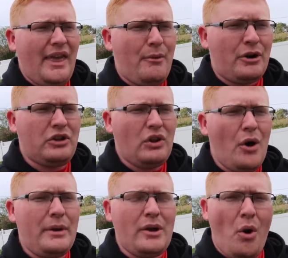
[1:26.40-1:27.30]
They were
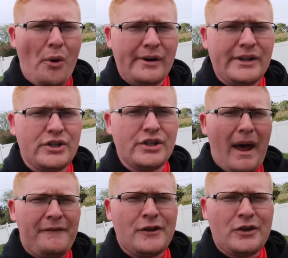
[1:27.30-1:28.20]
glowing orange.
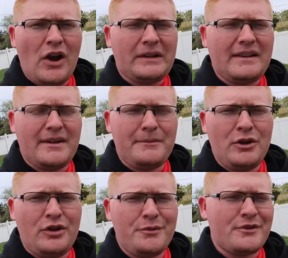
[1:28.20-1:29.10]
But after talking to some
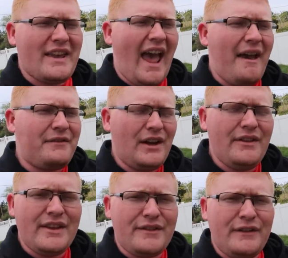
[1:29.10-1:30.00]
YouTubers that have
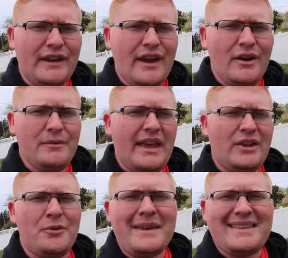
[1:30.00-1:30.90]
done this video, they
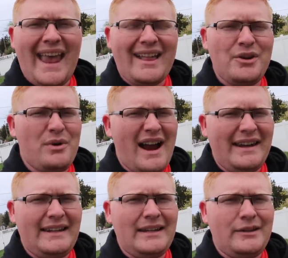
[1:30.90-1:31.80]
told me exactly what I
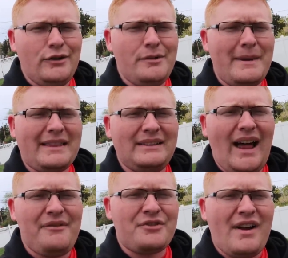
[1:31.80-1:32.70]
need to do to make the
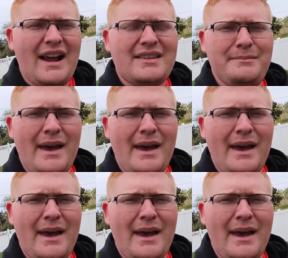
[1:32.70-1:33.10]
lava rocks